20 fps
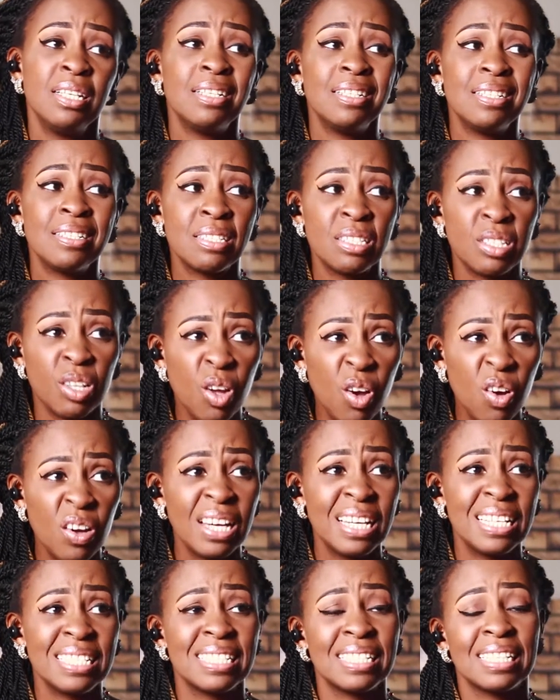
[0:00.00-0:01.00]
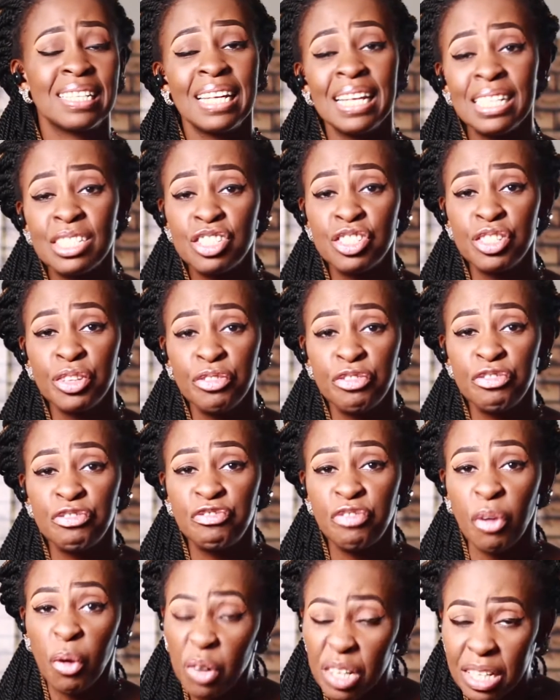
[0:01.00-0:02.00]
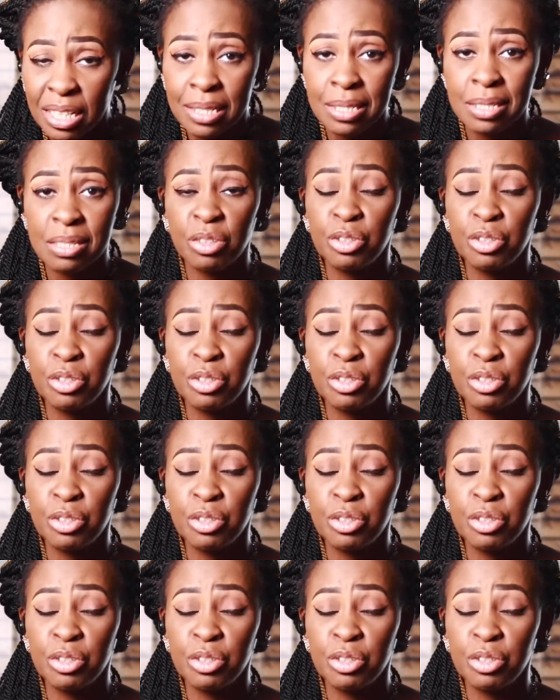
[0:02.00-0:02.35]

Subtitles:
As long as it lets you focus